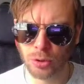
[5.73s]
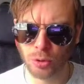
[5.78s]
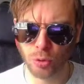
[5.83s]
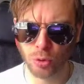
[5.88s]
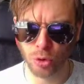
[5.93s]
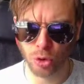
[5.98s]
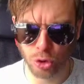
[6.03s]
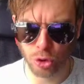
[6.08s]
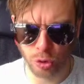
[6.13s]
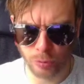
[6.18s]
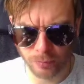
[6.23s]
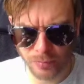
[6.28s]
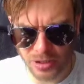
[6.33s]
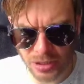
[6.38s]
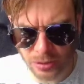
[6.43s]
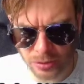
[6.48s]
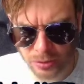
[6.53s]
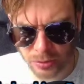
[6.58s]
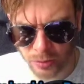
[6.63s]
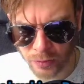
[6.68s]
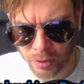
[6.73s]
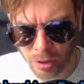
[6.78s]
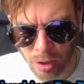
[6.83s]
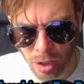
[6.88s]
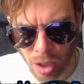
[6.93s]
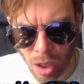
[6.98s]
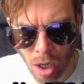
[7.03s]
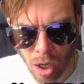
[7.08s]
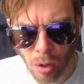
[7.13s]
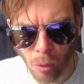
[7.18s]
YouTube's
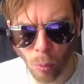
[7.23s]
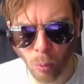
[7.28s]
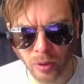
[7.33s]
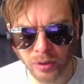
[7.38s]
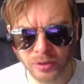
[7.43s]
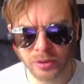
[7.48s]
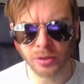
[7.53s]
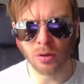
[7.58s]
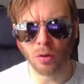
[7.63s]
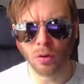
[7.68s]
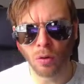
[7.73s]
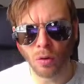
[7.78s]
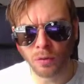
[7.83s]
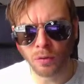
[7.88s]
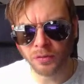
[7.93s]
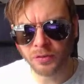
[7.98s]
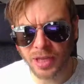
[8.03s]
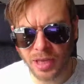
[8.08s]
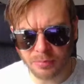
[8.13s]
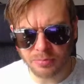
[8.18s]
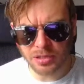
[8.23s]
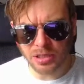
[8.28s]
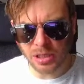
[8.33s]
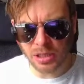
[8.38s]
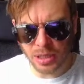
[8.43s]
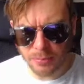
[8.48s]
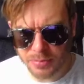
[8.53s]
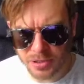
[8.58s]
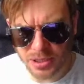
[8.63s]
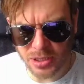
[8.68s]
another one of Kip's
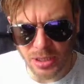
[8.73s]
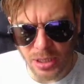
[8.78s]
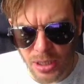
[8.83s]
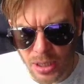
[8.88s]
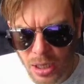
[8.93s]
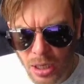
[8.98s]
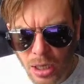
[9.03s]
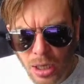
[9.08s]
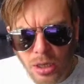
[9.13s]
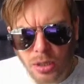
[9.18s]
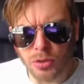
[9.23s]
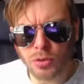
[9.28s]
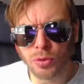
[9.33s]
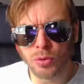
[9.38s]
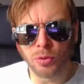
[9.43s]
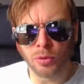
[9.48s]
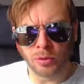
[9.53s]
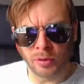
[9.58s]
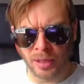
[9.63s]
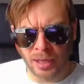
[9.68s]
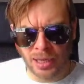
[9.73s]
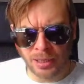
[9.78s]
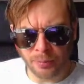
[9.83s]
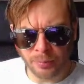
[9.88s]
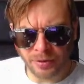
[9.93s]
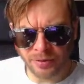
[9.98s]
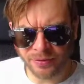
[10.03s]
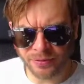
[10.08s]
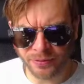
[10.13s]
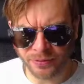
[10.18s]
Clips. So,
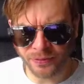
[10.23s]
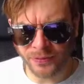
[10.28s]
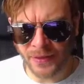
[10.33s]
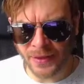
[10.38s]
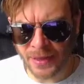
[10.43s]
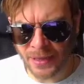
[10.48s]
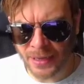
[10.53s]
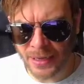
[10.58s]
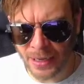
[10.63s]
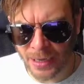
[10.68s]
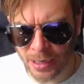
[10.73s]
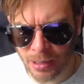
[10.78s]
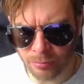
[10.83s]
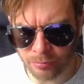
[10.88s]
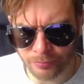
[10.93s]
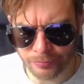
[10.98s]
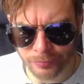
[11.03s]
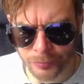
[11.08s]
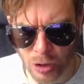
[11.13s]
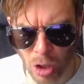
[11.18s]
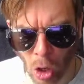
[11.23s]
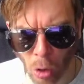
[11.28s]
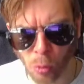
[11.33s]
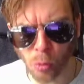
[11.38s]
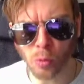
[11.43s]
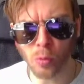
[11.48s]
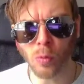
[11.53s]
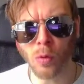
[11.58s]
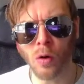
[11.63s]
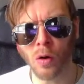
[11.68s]
with the
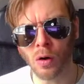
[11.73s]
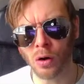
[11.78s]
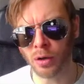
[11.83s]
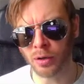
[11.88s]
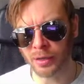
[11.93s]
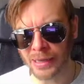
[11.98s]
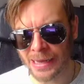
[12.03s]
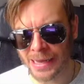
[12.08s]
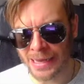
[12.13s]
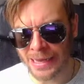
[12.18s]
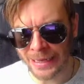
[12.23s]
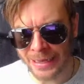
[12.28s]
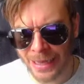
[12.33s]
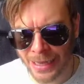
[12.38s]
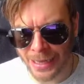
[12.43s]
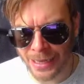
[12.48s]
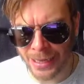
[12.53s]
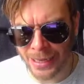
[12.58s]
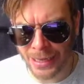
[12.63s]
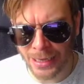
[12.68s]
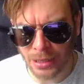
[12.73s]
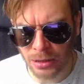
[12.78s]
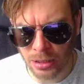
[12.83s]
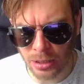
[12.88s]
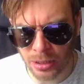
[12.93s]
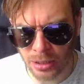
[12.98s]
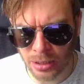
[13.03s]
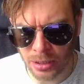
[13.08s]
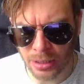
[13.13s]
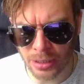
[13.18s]
Cult War, aka
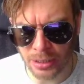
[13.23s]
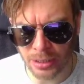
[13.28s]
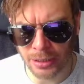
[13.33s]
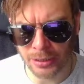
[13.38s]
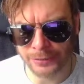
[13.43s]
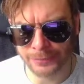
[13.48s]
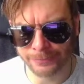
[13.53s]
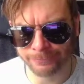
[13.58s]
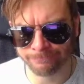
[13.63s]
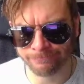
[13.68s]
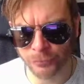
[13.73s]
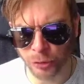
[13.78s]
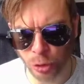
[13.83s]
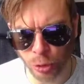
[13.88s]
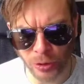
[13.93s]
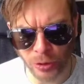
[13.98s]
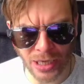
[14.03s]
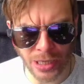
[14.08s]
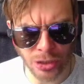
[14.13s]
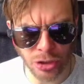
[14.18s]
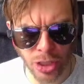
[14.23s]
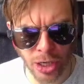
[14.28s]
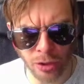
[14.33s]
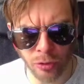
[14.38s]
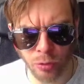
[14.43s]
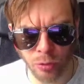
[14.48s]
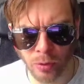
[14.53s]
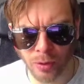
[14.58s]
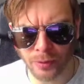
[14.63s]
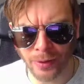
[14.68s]
the UK
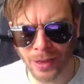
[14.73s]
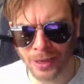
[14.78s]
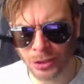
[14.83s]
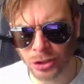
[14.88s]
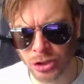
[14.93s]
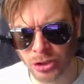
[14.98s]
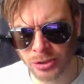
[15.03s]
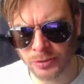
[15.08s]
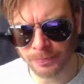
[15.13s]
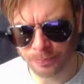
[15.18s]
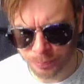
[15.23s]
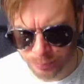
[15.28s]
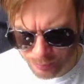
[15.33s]
general election